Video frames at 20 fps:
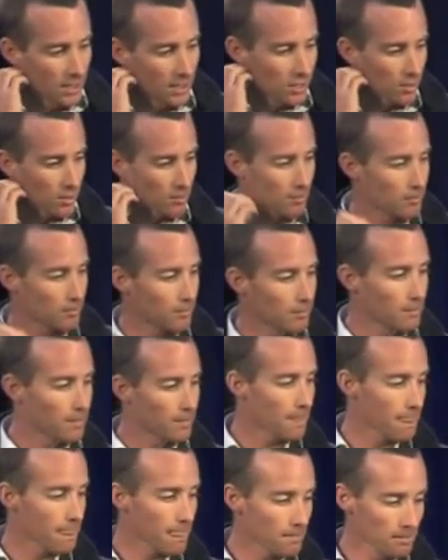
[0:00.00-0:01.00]
So
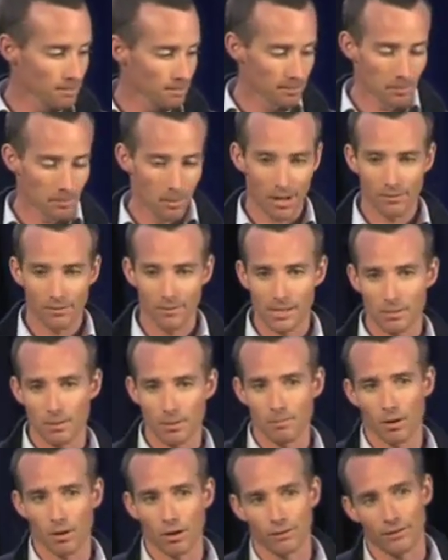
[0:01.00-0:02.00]
my
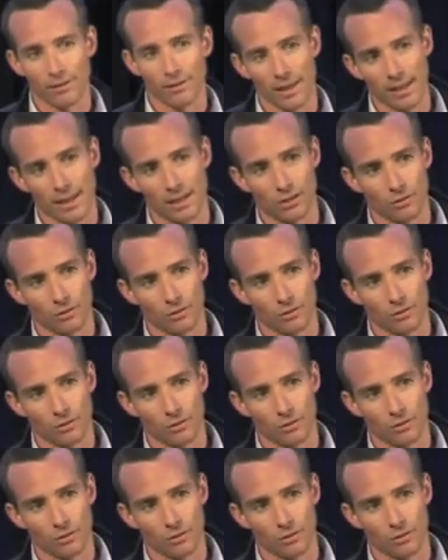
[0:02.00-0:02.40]
investment model for that